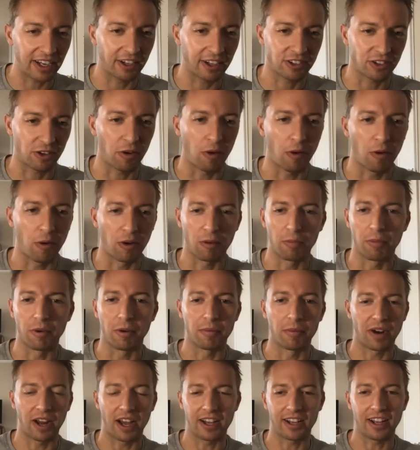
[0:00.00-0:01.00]
are horrible,
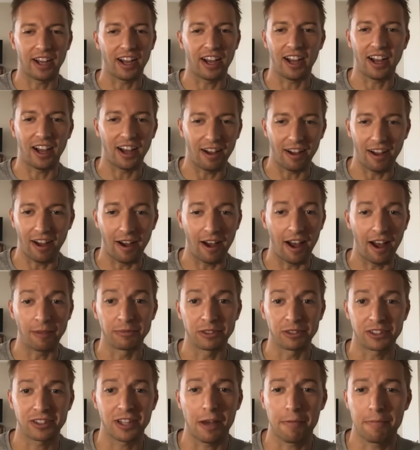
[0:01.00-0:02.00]
but I'm
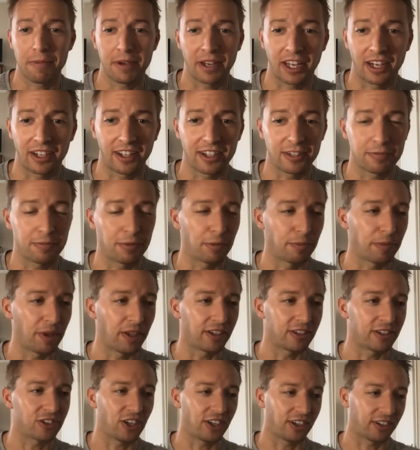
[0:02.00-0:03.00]
just not picking against Bill
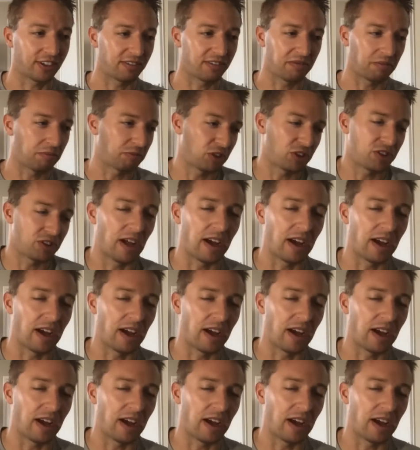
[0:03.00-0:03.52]
Belichick. I'm just not.